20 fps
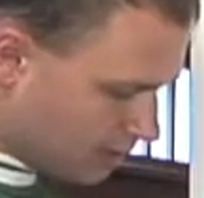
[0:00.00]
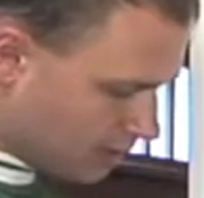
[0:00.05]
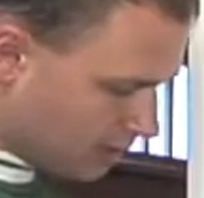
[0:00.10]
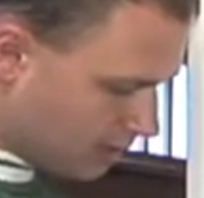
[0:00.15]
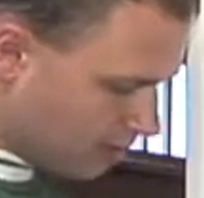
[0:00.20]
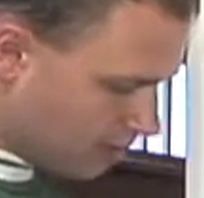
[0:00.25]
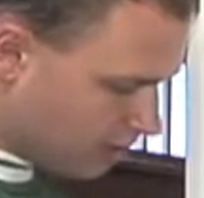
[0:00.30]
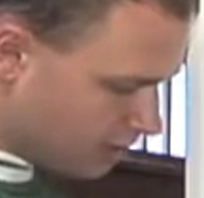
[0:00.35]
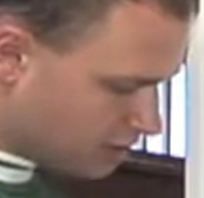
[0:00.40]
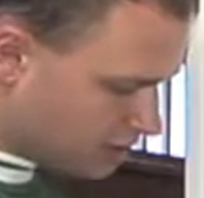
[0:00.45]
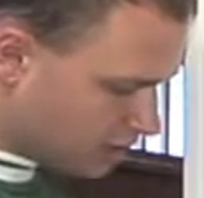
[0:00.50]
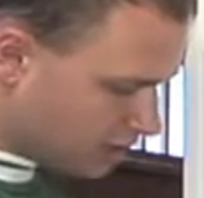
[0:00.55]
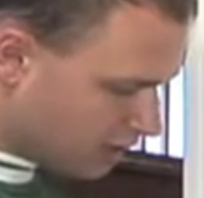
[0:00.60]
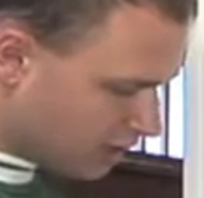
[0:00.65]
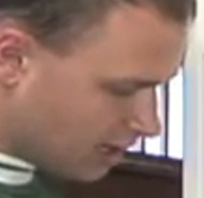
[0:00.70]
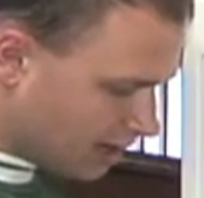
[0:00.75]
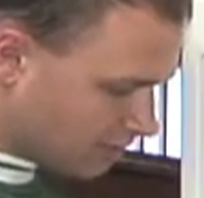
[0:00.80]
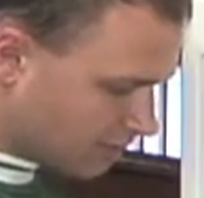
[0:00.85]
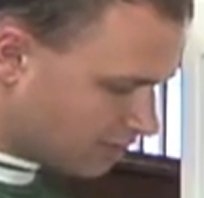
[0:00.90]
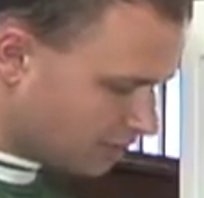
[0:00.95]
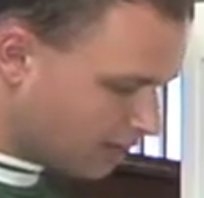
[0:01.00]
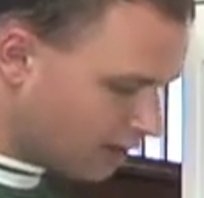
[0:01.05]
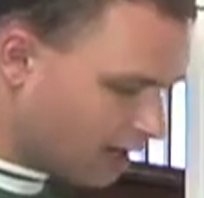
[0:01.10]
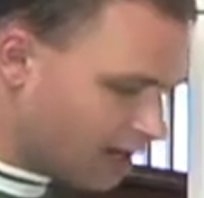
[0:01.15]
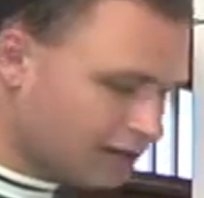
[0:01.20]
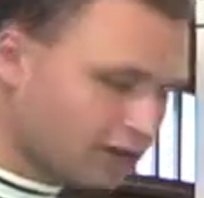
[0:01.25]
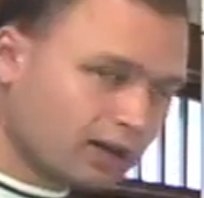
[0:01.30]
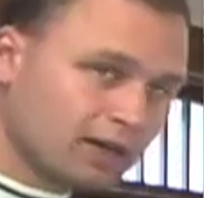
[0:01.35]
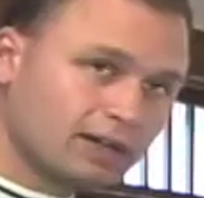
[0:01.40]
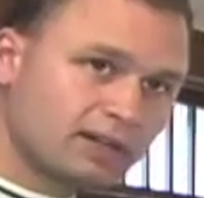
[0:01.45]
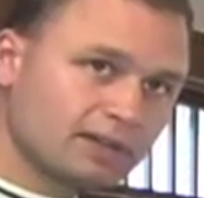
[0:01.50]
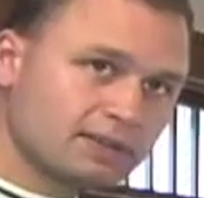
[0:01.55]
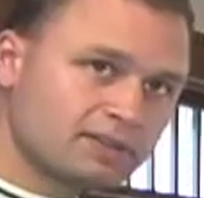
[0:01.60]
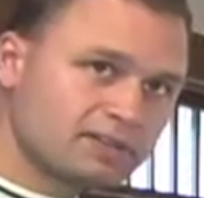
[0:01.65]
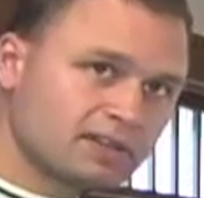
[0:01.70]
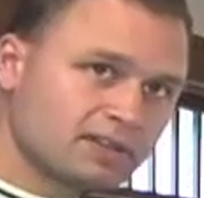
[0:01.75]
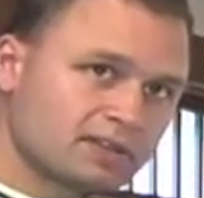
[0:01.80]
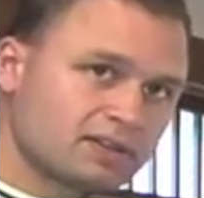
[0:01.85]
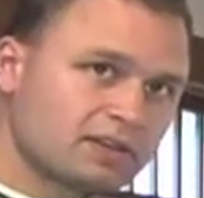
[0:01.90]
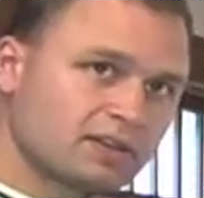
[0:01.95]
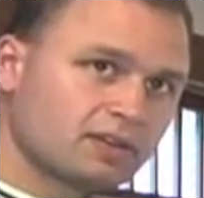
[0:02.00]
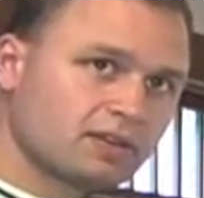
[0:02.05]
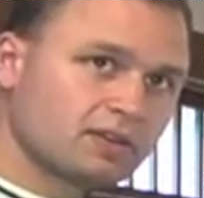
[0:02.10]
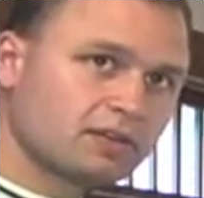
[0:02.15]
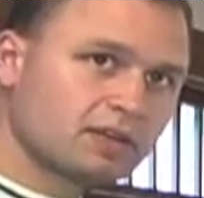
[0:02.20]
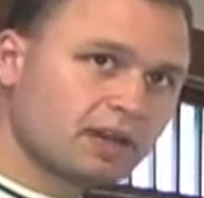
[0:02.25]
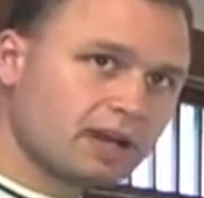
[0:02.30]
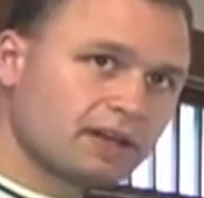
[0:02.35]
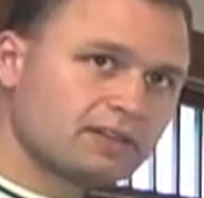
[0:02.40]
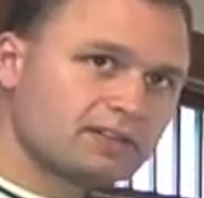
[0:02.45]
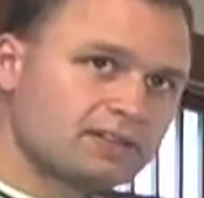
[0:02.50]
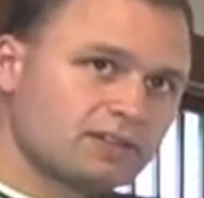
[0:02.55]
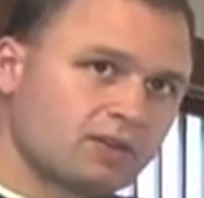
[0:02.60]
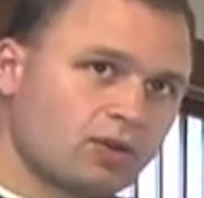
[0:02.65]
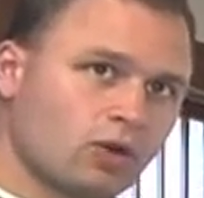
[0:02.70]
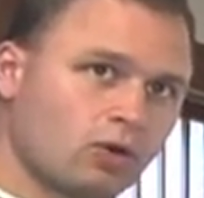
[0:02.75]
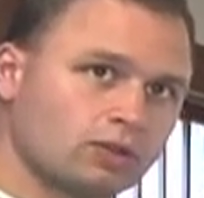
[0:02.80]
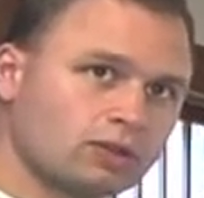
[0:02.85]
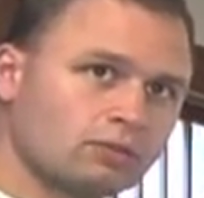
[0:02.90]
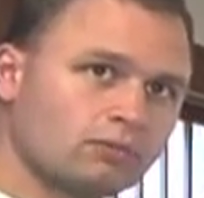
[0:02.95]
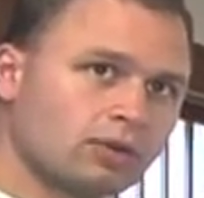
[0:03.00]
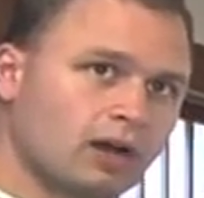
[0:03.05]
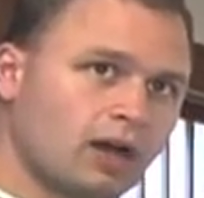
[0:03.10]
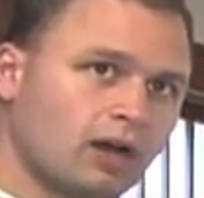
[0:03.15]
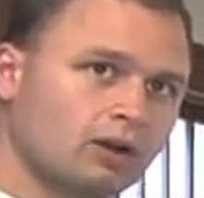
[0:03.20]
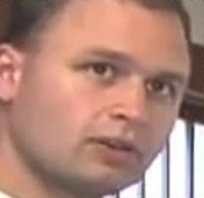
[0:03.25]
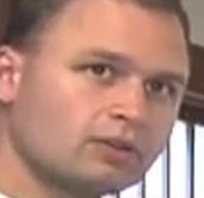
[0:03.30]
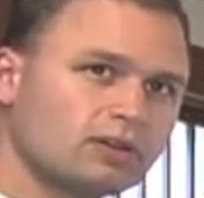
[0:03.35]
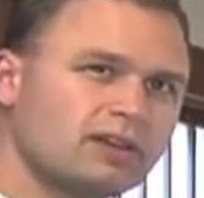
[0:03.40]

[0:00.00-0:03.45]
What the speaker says: That means you're going to have to fry your onions until they're nice and golden brown,